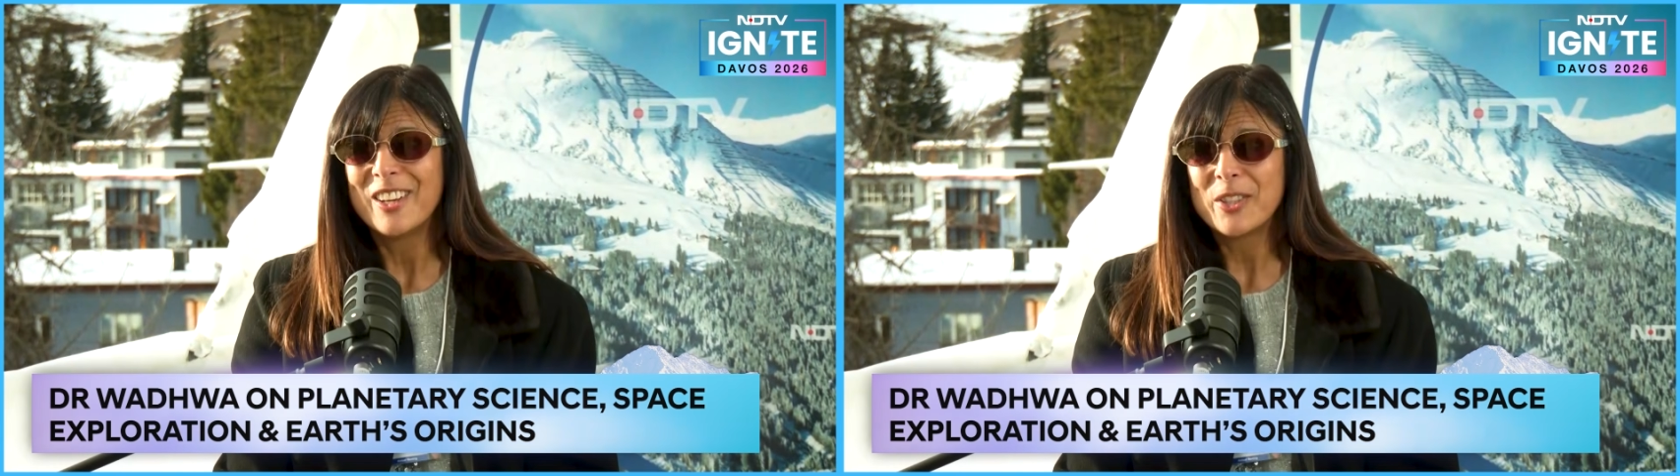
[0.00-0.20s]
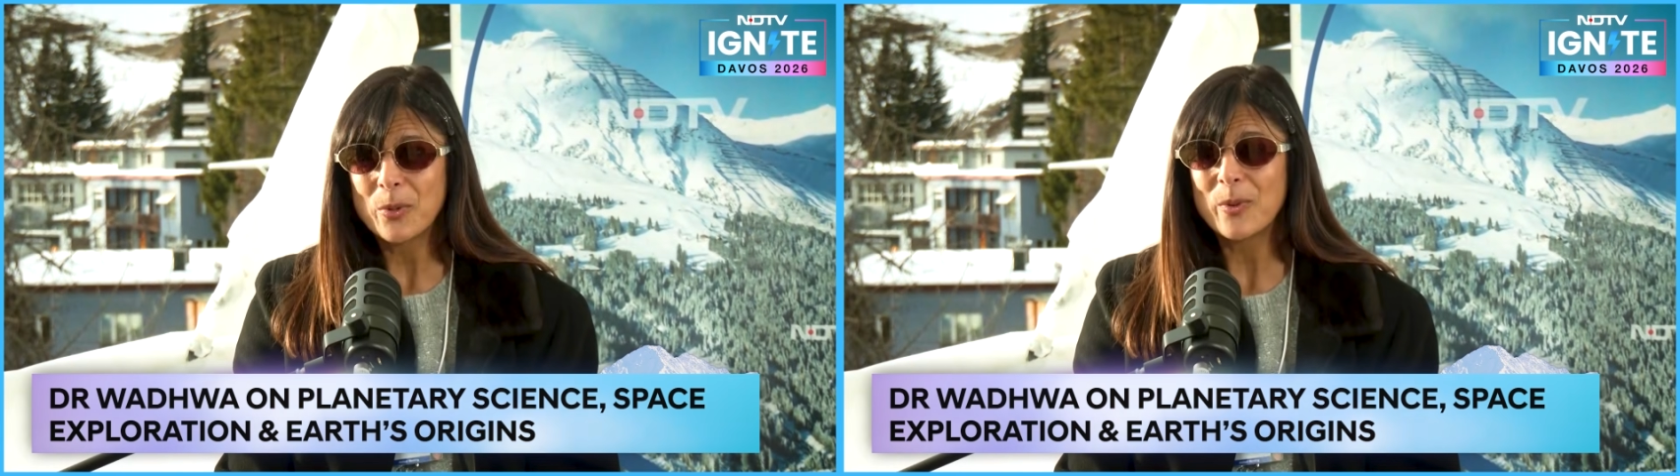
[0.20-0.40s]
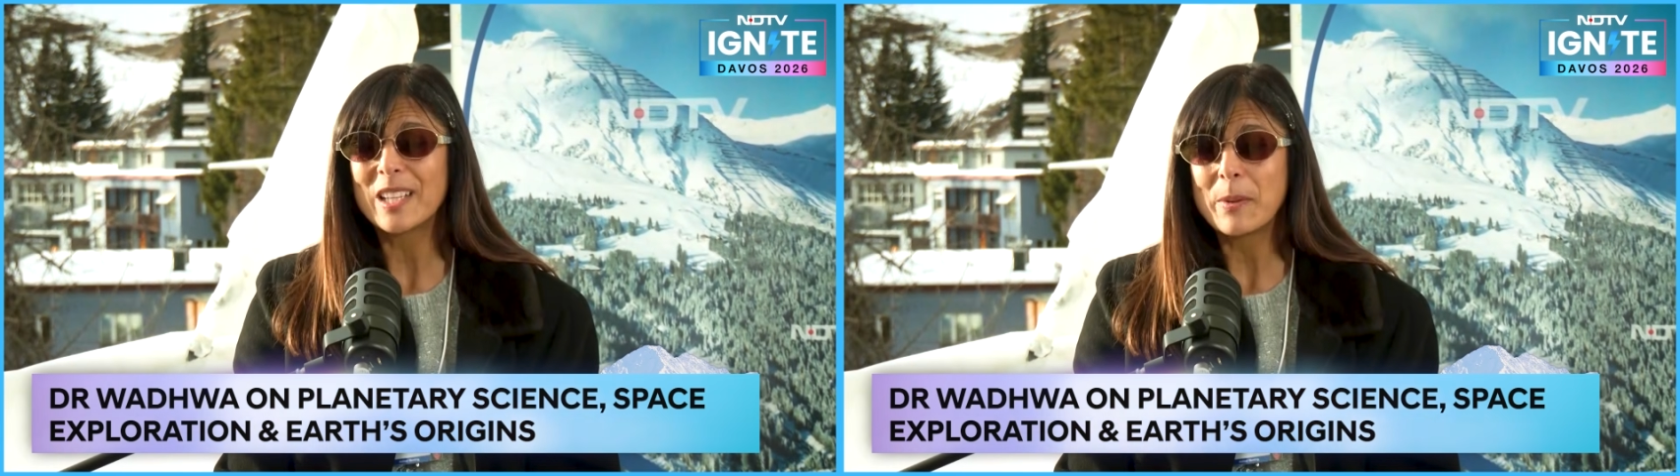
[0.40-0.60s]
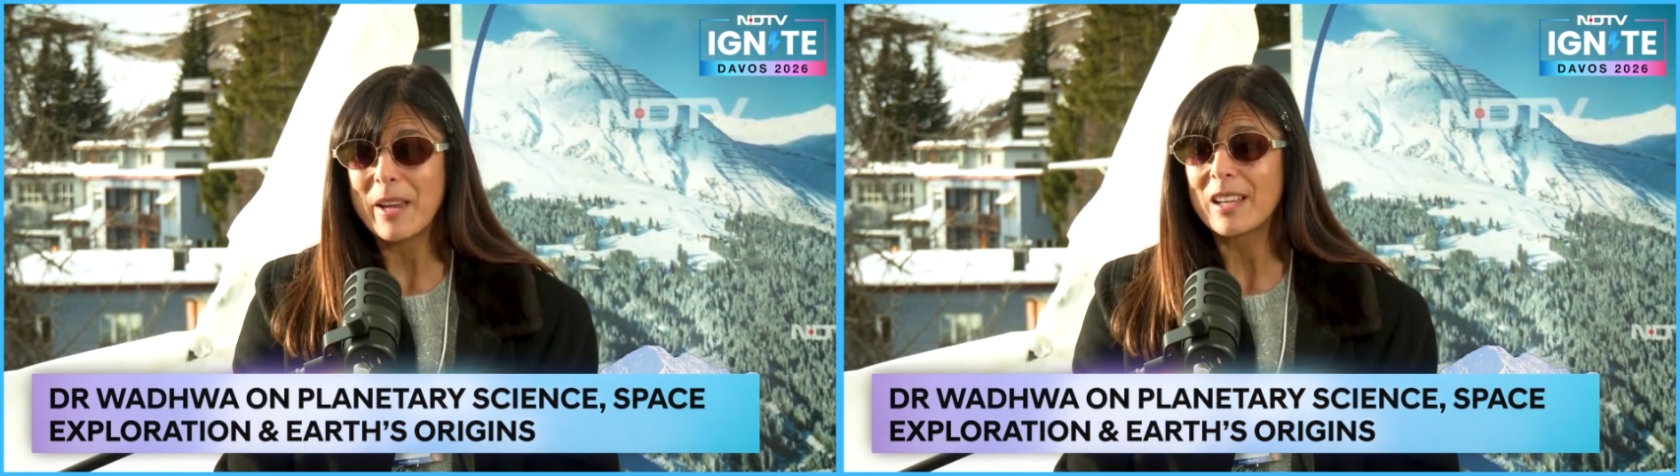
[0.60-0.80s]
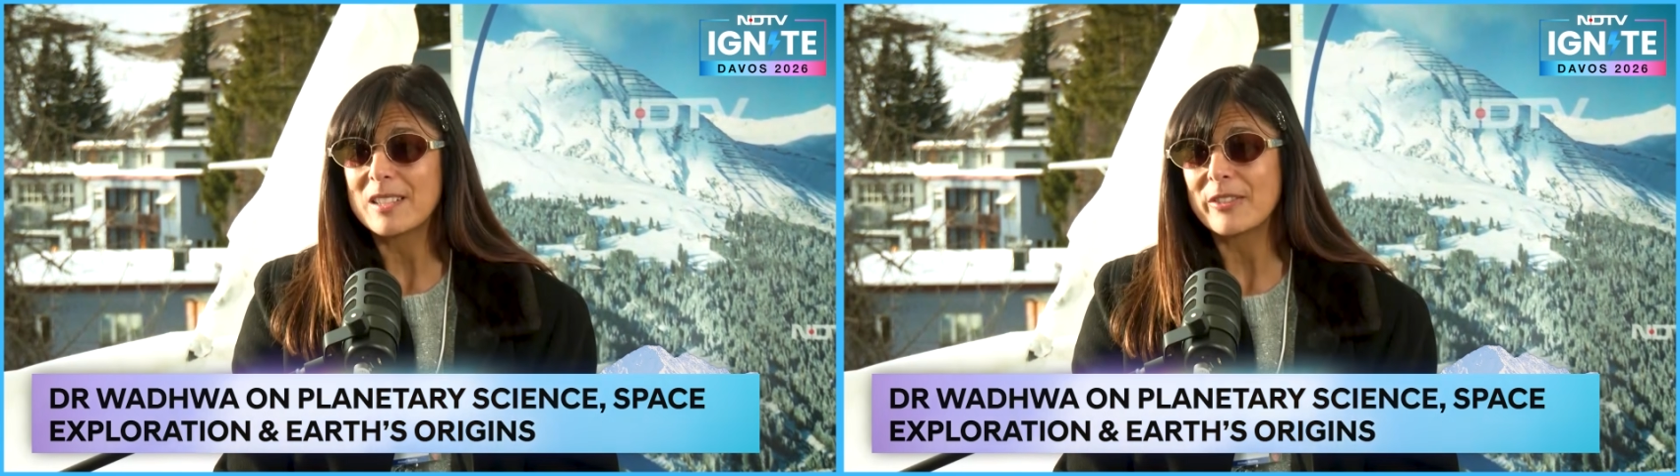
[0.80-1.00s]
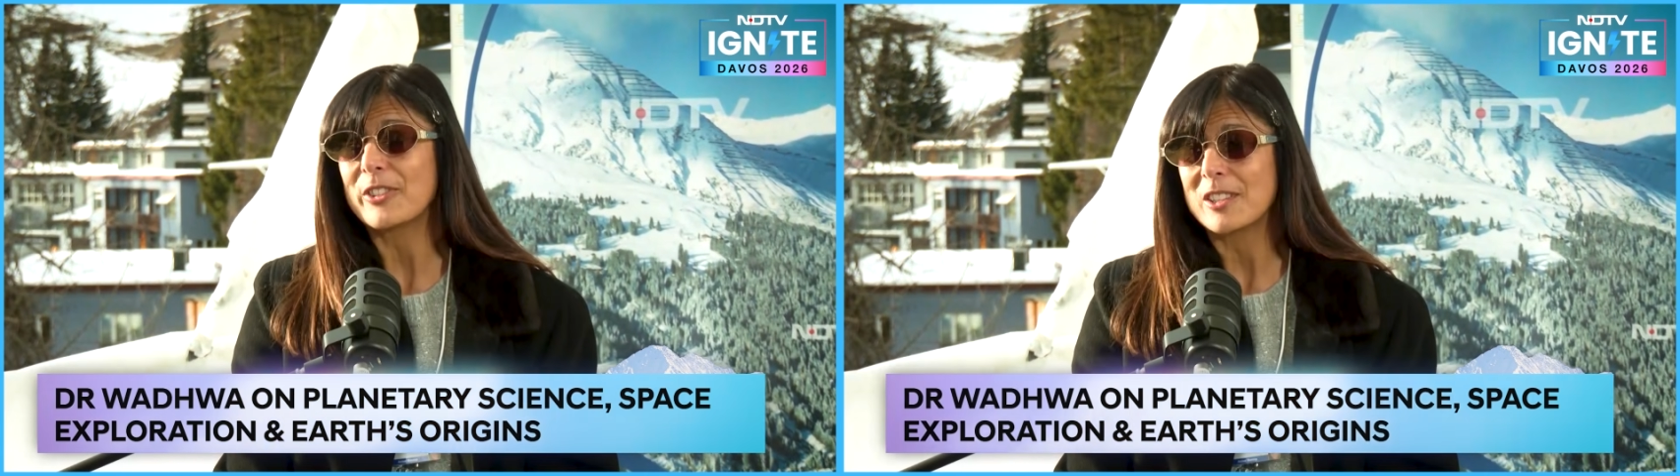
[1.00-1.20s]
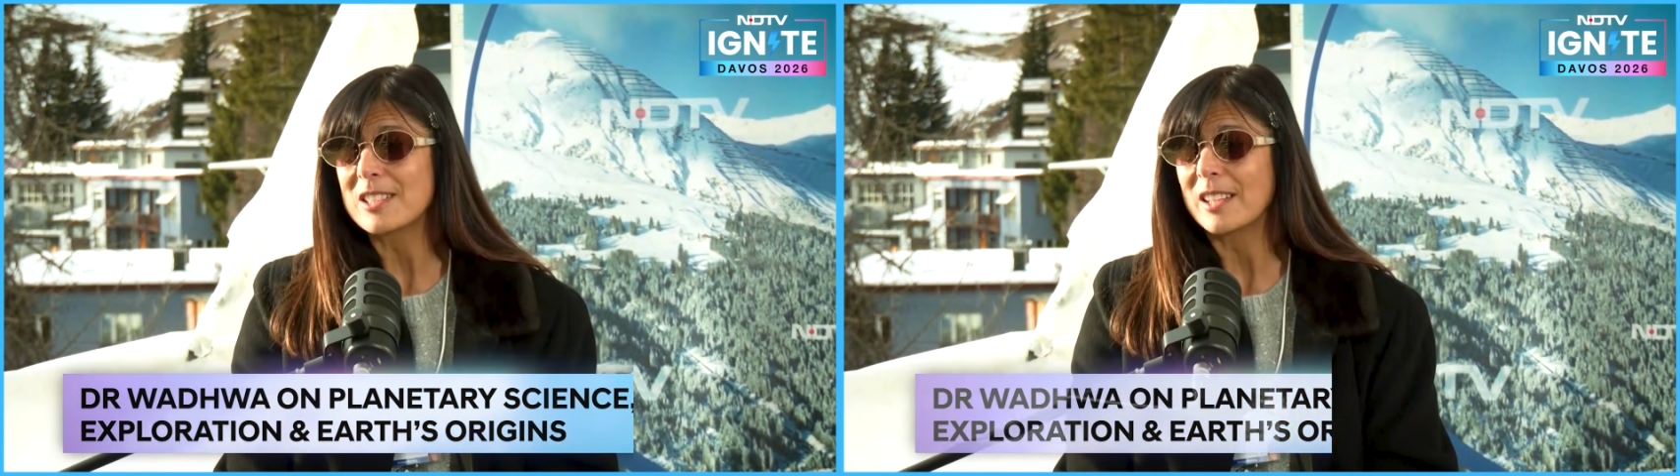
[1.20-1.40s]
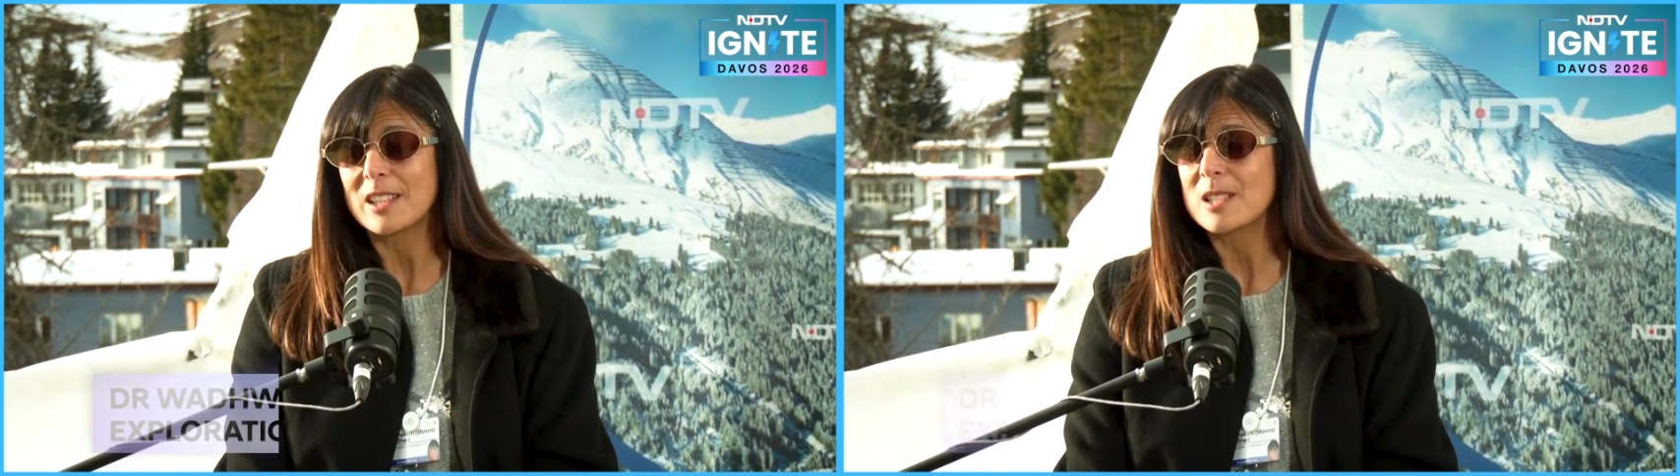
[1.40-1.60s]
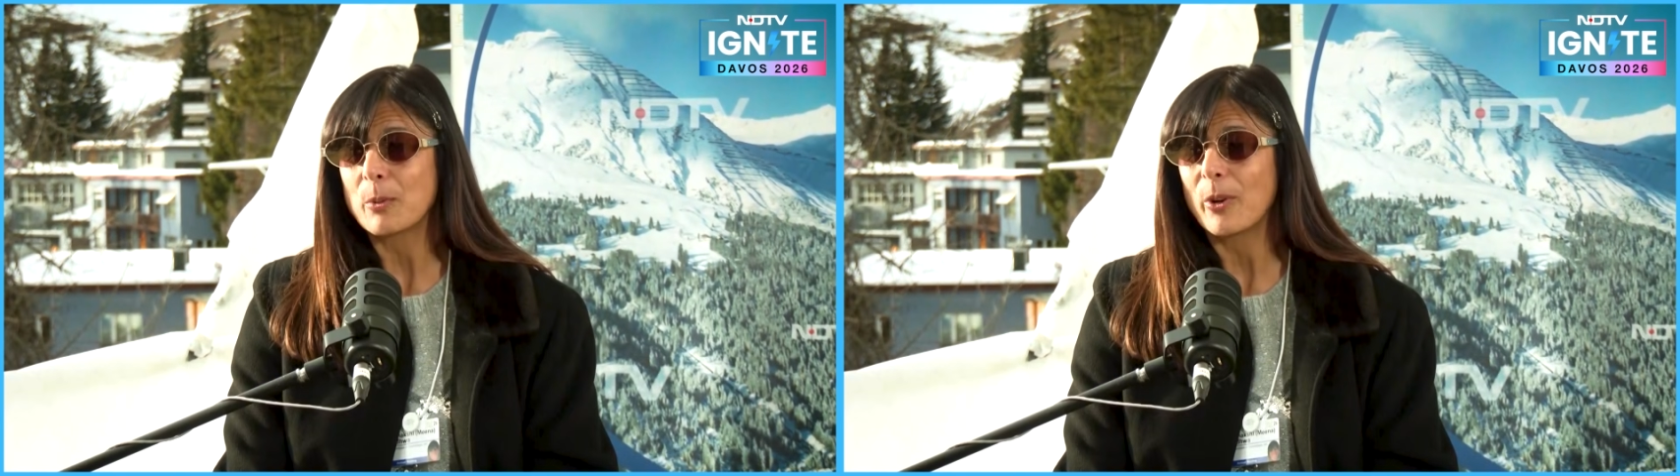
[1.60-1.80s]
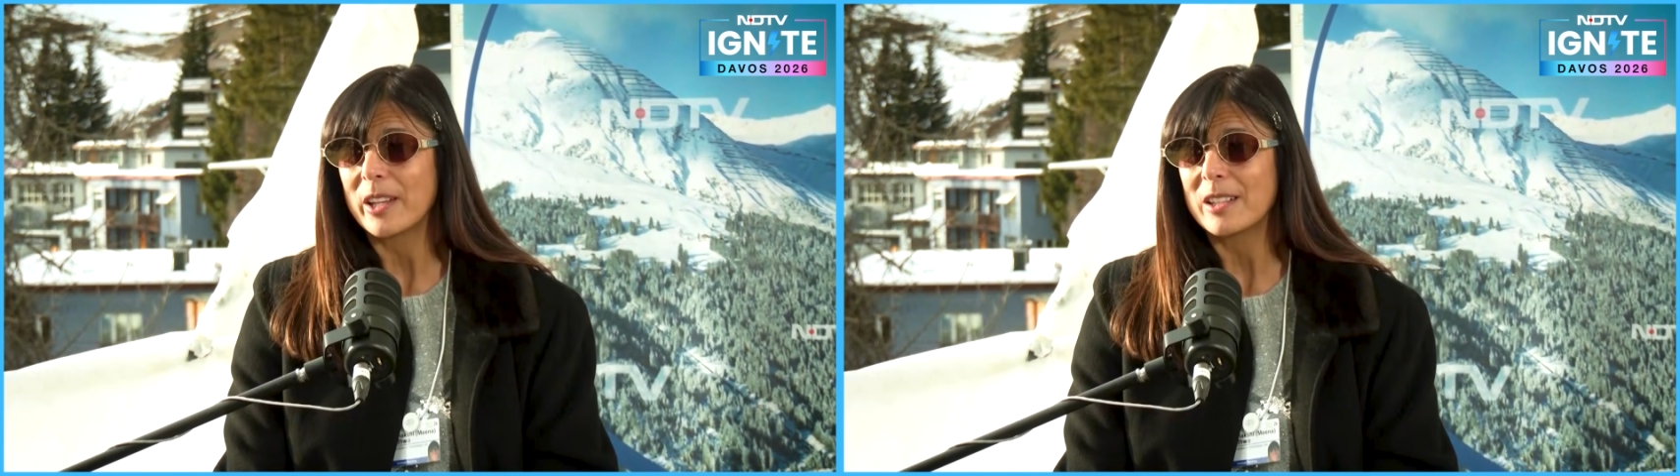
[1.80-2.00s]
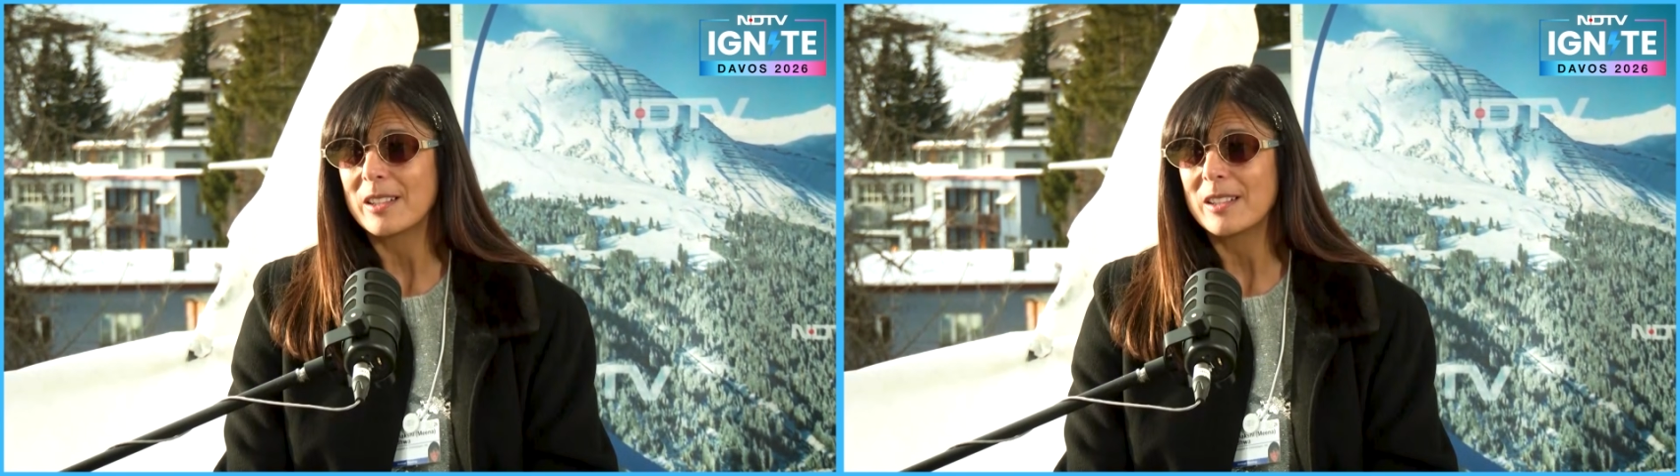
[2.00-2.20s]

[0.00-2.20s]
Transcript: to really make a difference at this point.